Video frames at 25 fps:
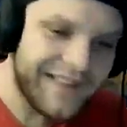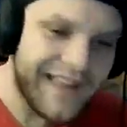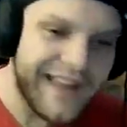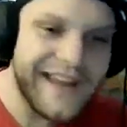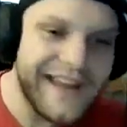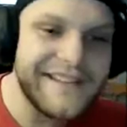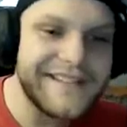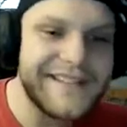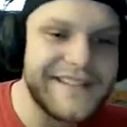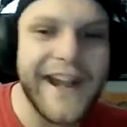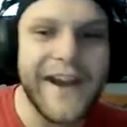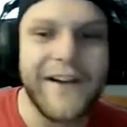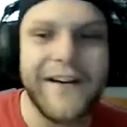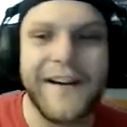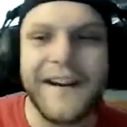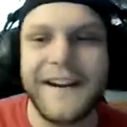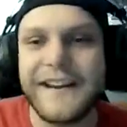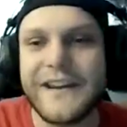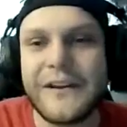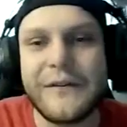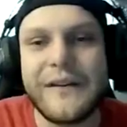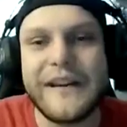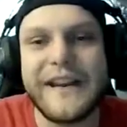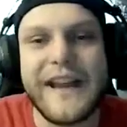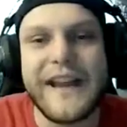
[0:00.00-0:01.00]
And
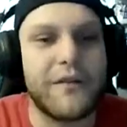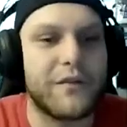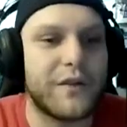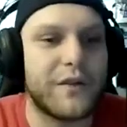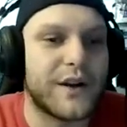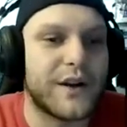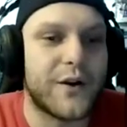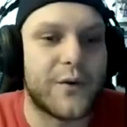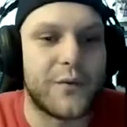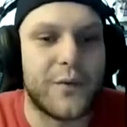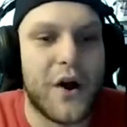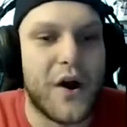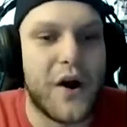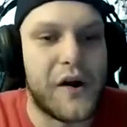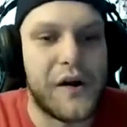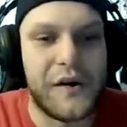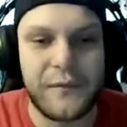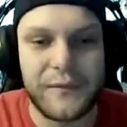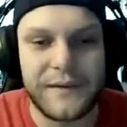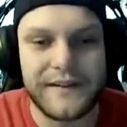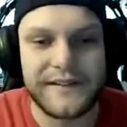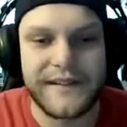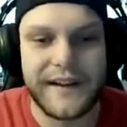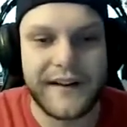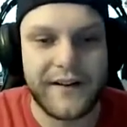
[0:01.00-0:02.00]
Derek, you can never go wrong
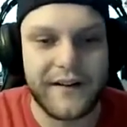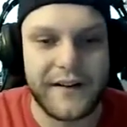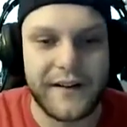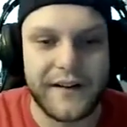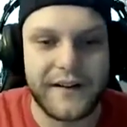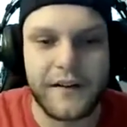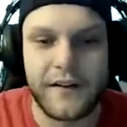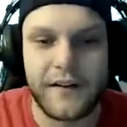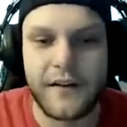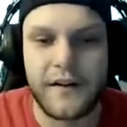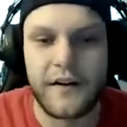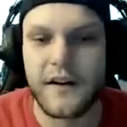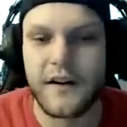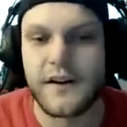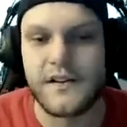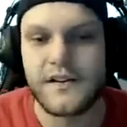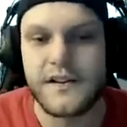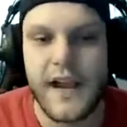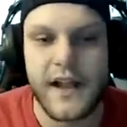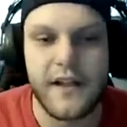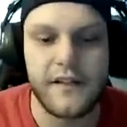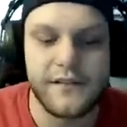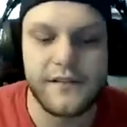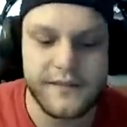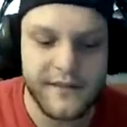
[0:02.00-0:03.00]
with Derek on a
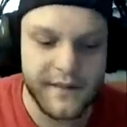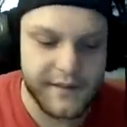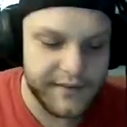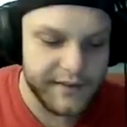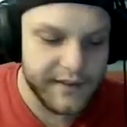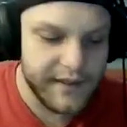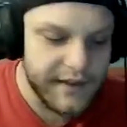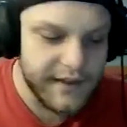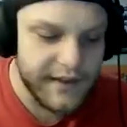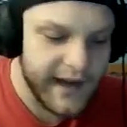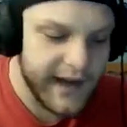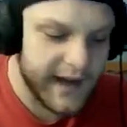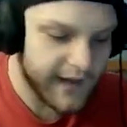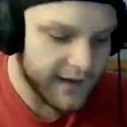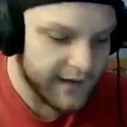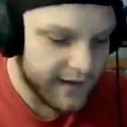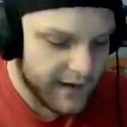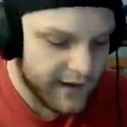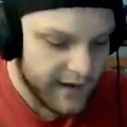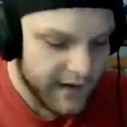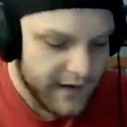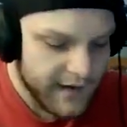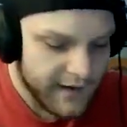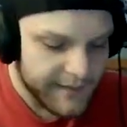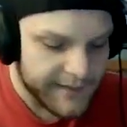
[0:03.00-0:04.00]
challenge season. You can't.
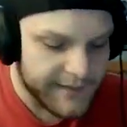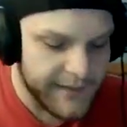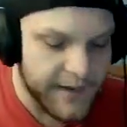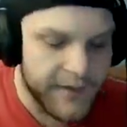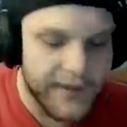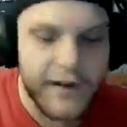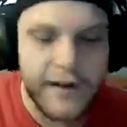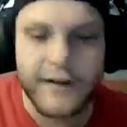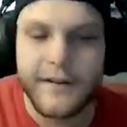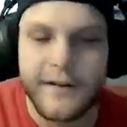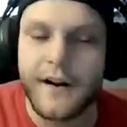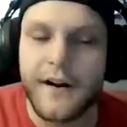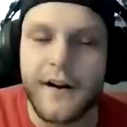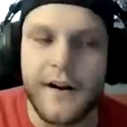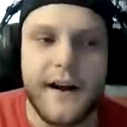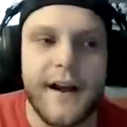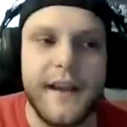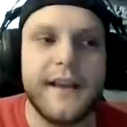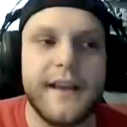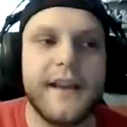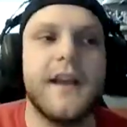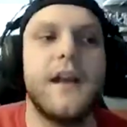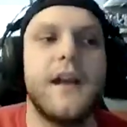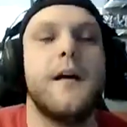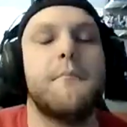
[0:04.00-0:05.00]
So they're
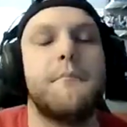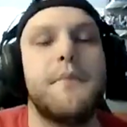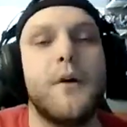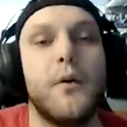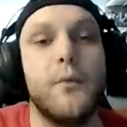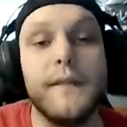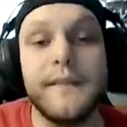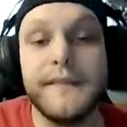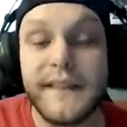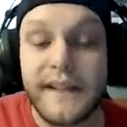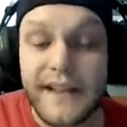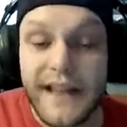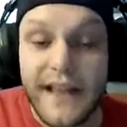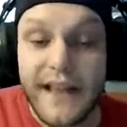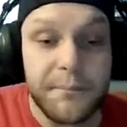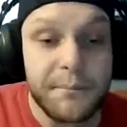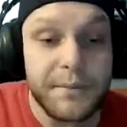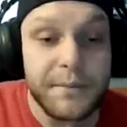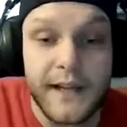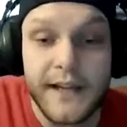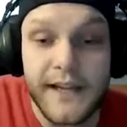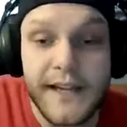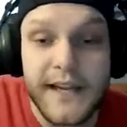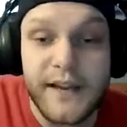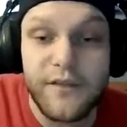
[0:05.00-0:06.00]
gone. But we still have
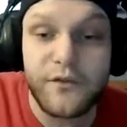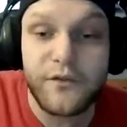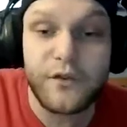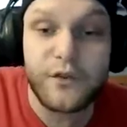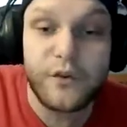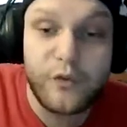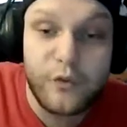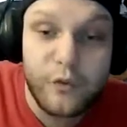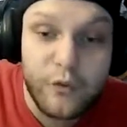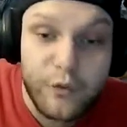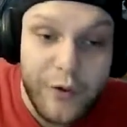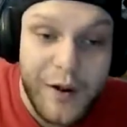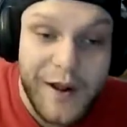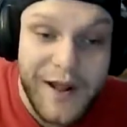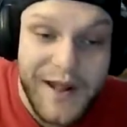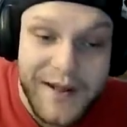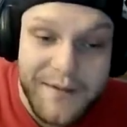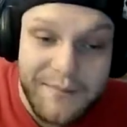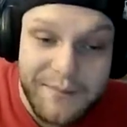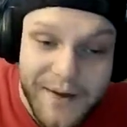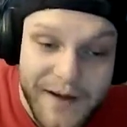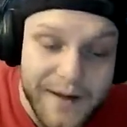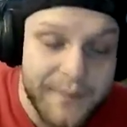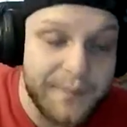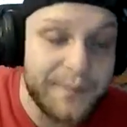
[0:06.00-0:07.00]
plenty of
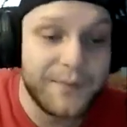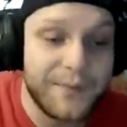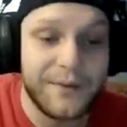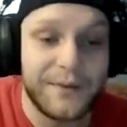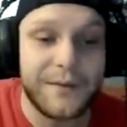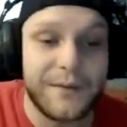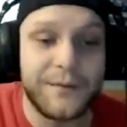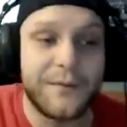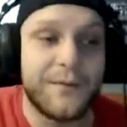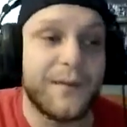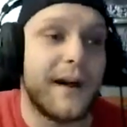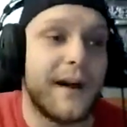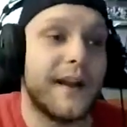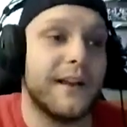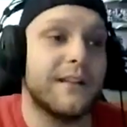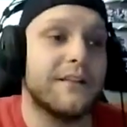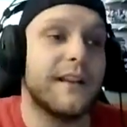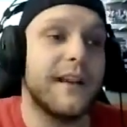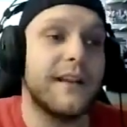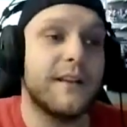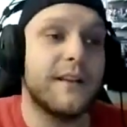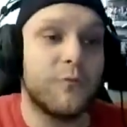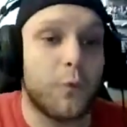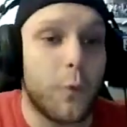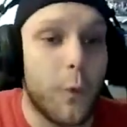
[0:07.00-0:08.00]
great people in the final.
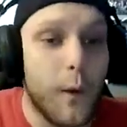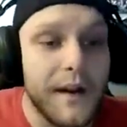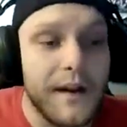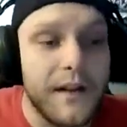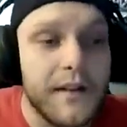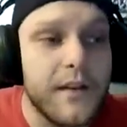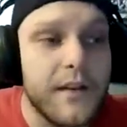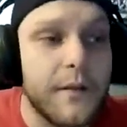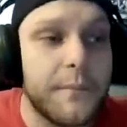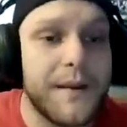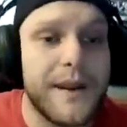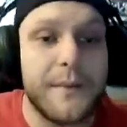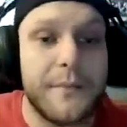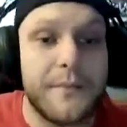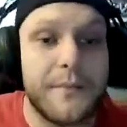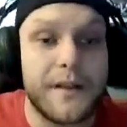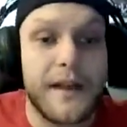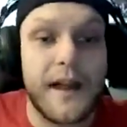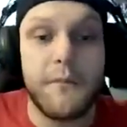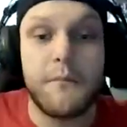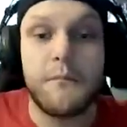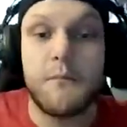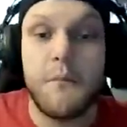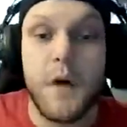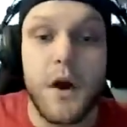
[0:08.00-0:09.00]
And one of the people
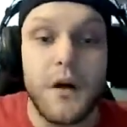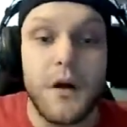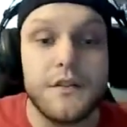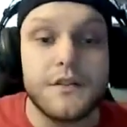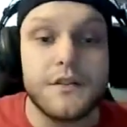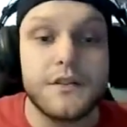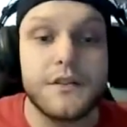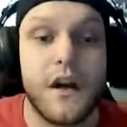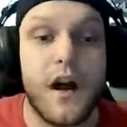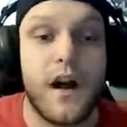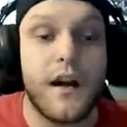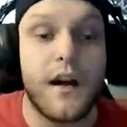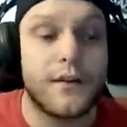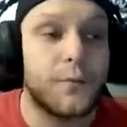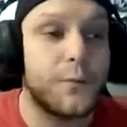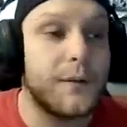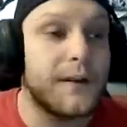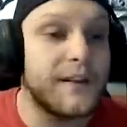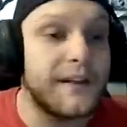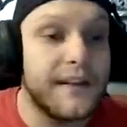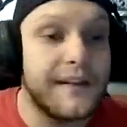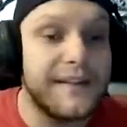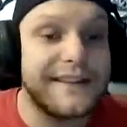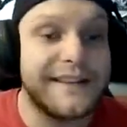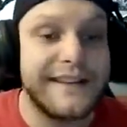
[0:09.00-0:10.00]
I'm most shocked
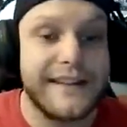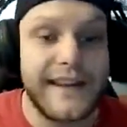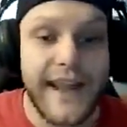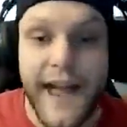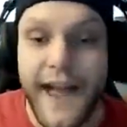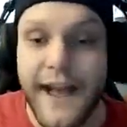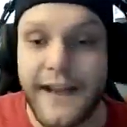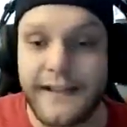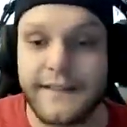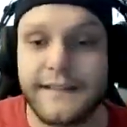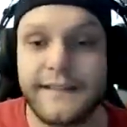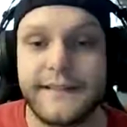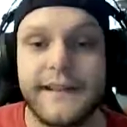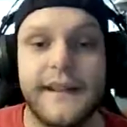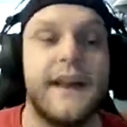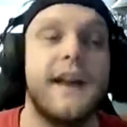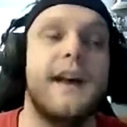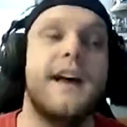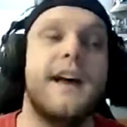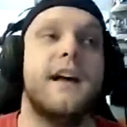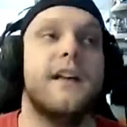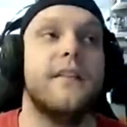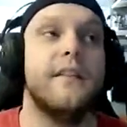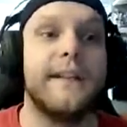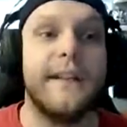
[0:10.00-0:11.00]
with is Yes.
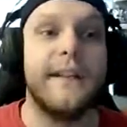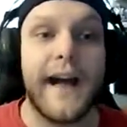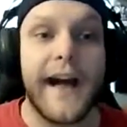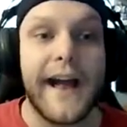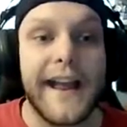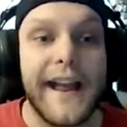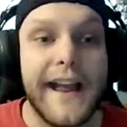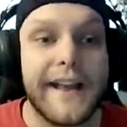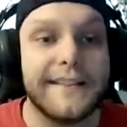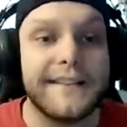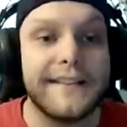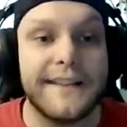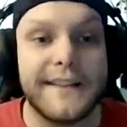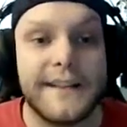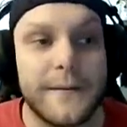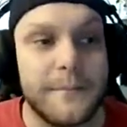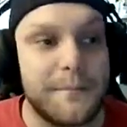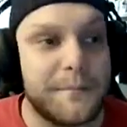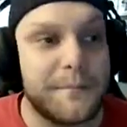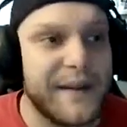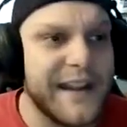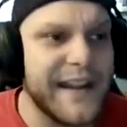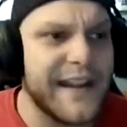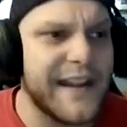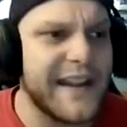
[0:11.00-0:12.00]
The guy hasn't
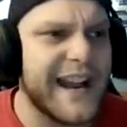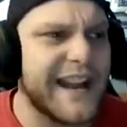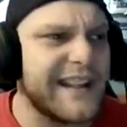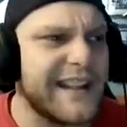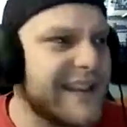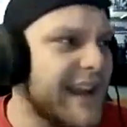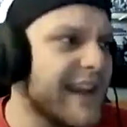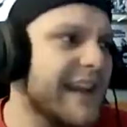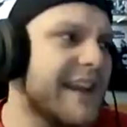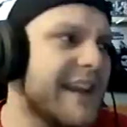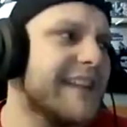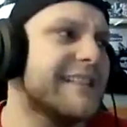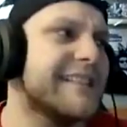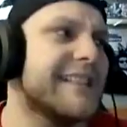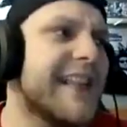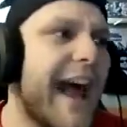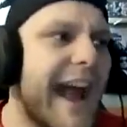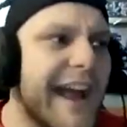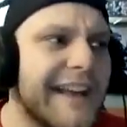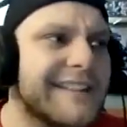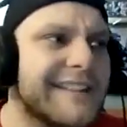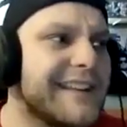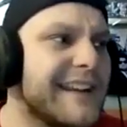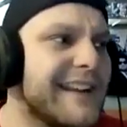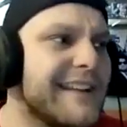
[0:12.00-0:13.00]
competed. I think his
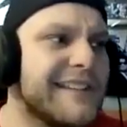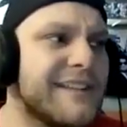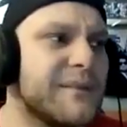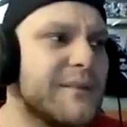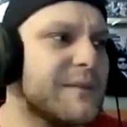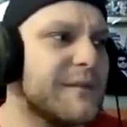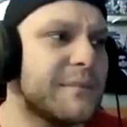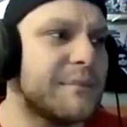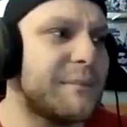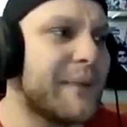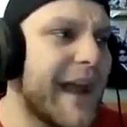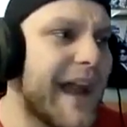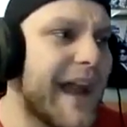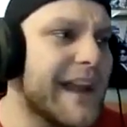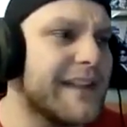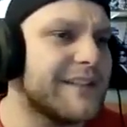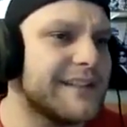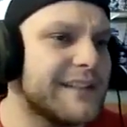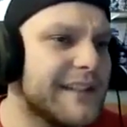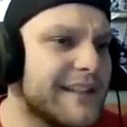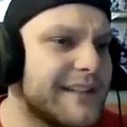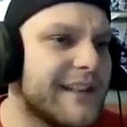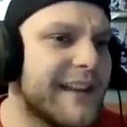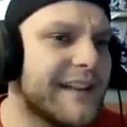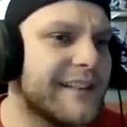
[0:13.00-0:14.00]
last season was Battle
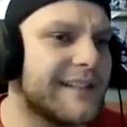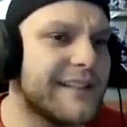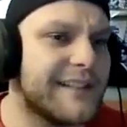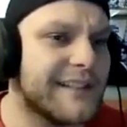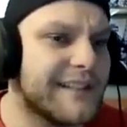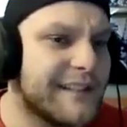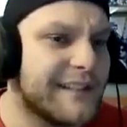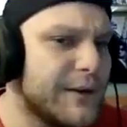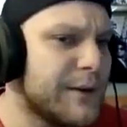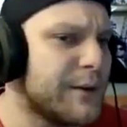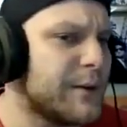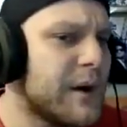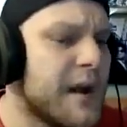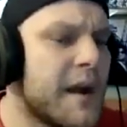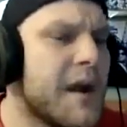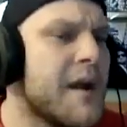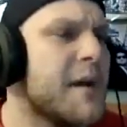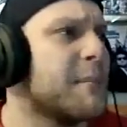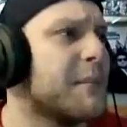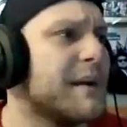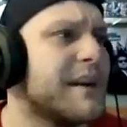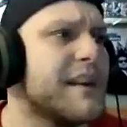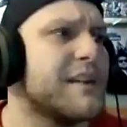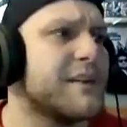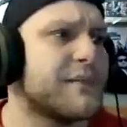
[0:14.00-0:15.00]
of the Sexes too.
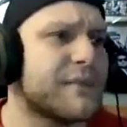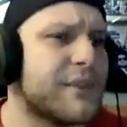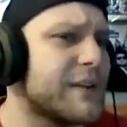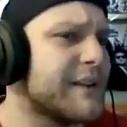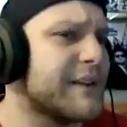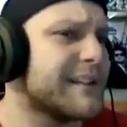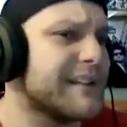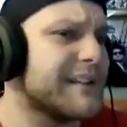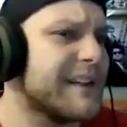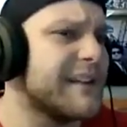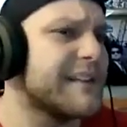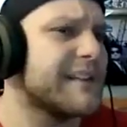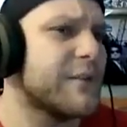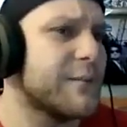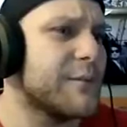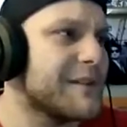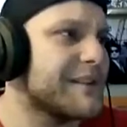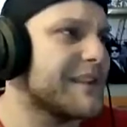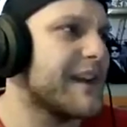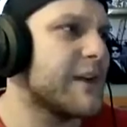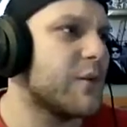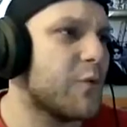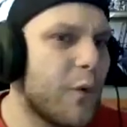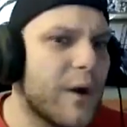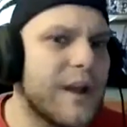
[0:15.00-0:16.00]
But his first season
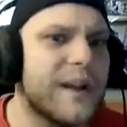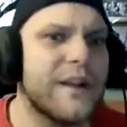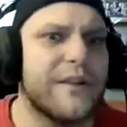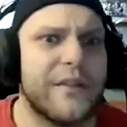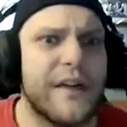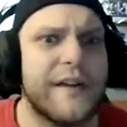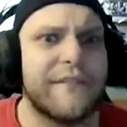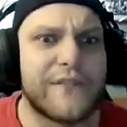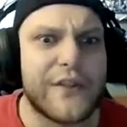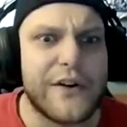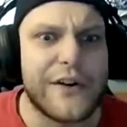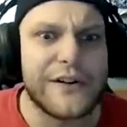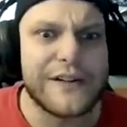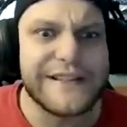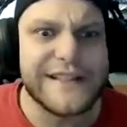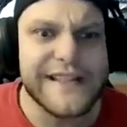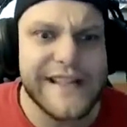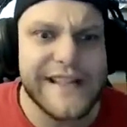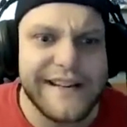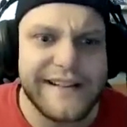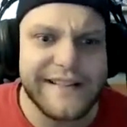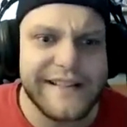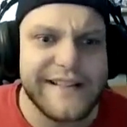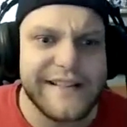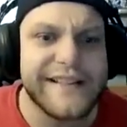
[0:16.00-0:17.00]
was like one of the first
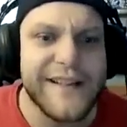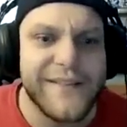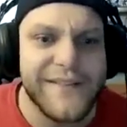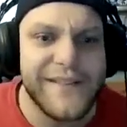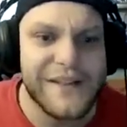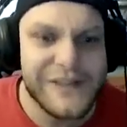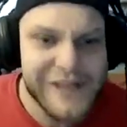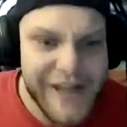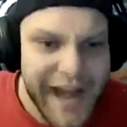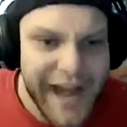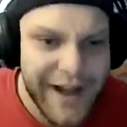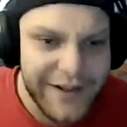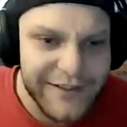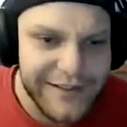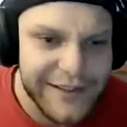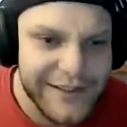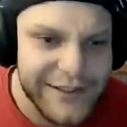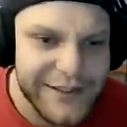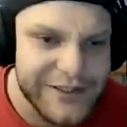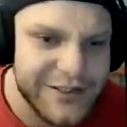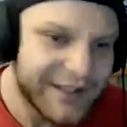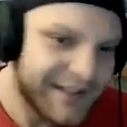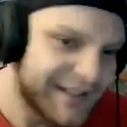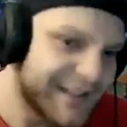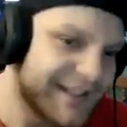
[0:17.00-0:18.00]
seasons of the
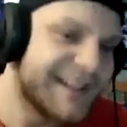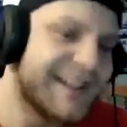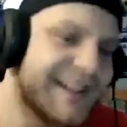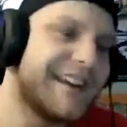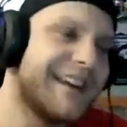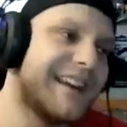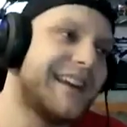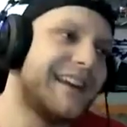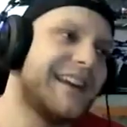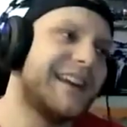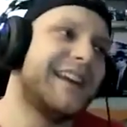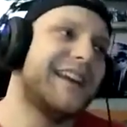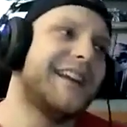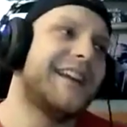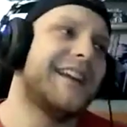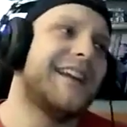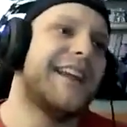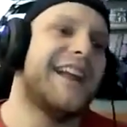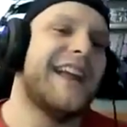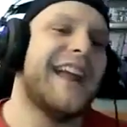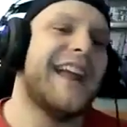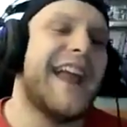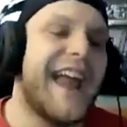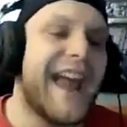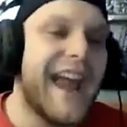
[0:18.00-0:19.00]
challenge.
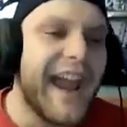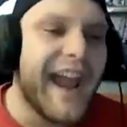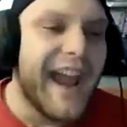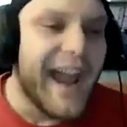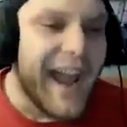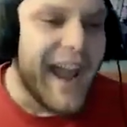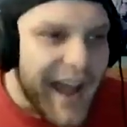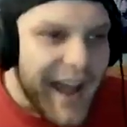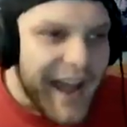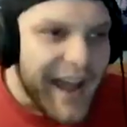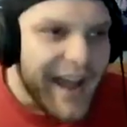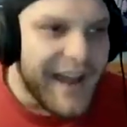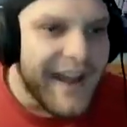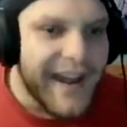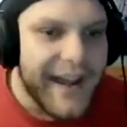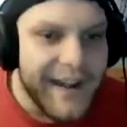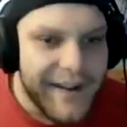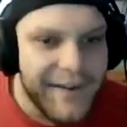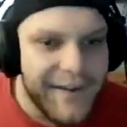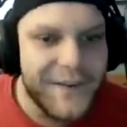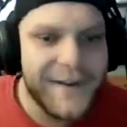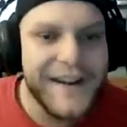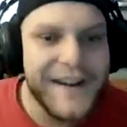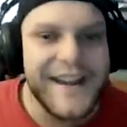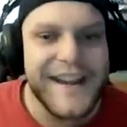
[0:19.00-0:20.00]
And
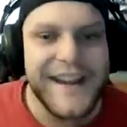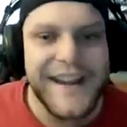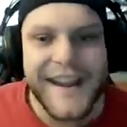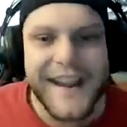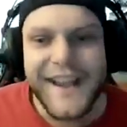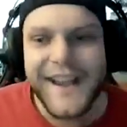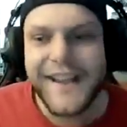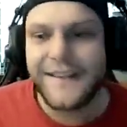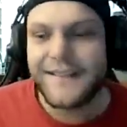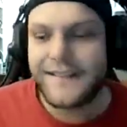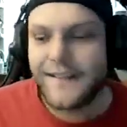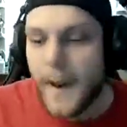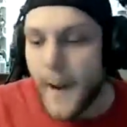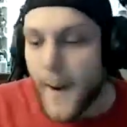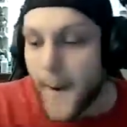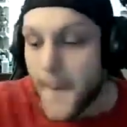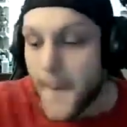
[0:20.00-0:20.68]
here he is